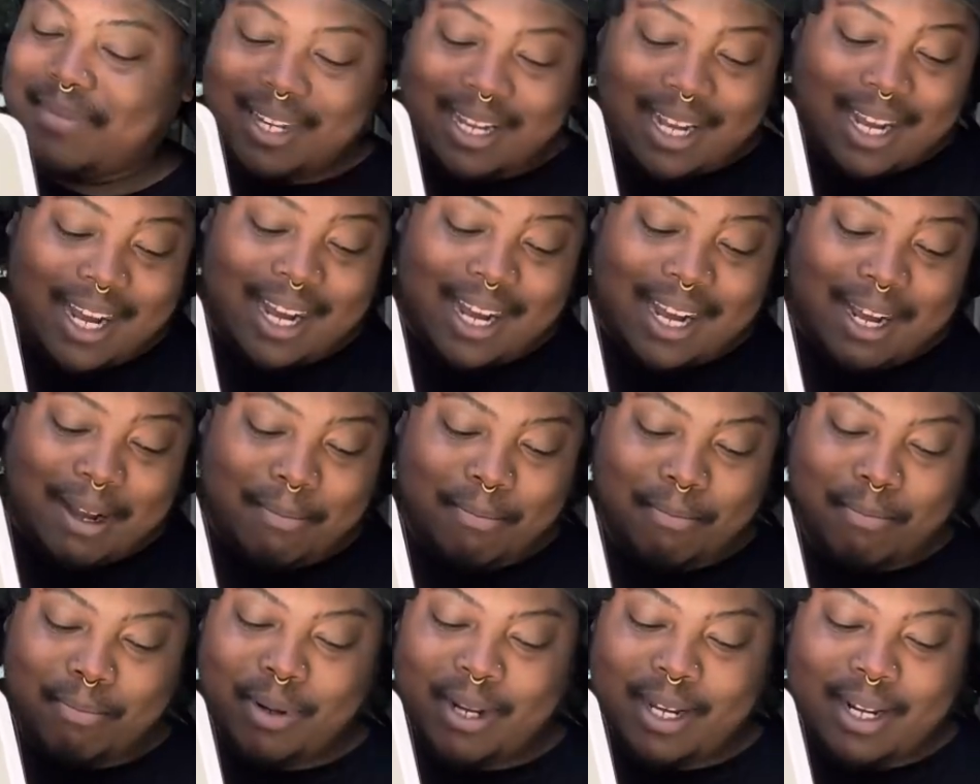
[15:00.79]

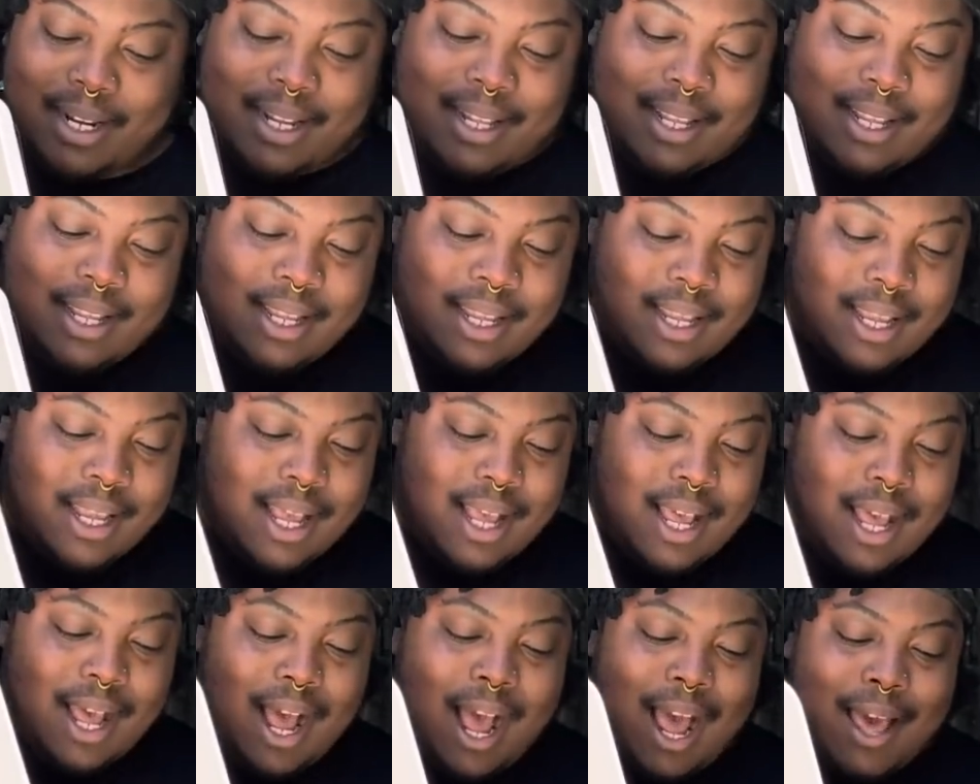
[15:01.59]
But
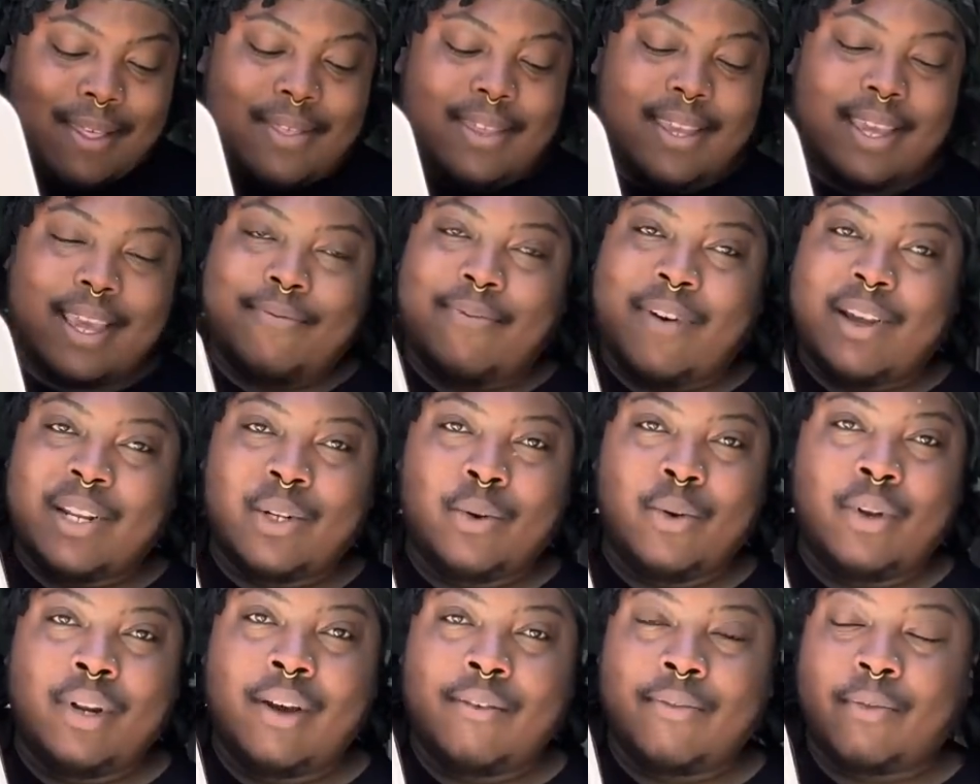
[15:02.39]
I think if I
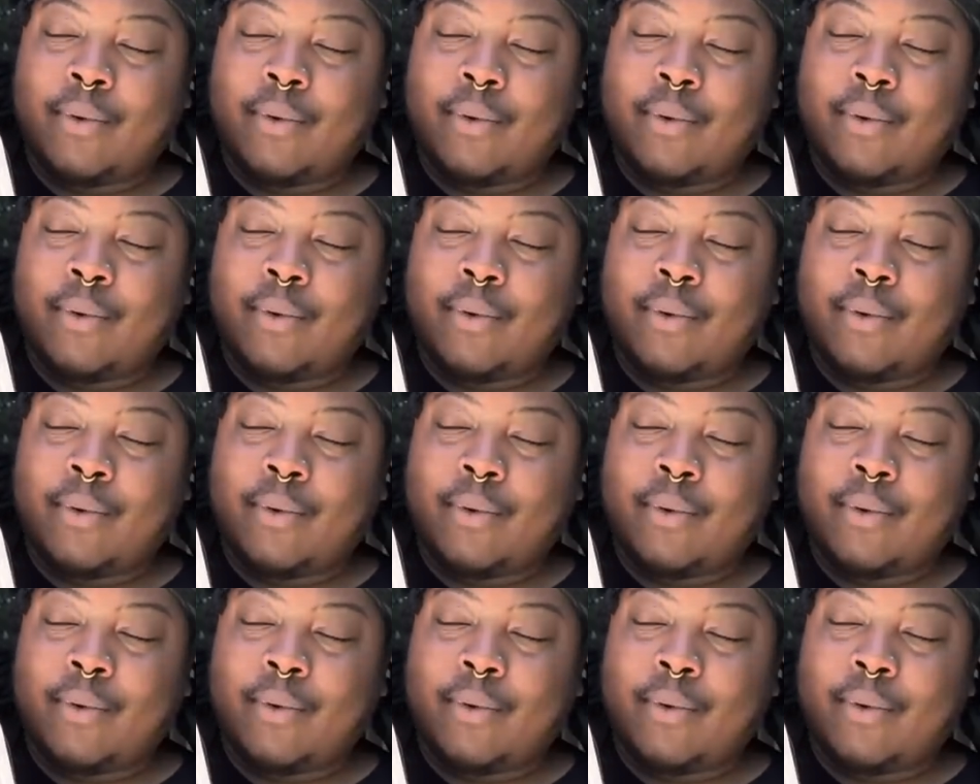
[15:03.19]
do enough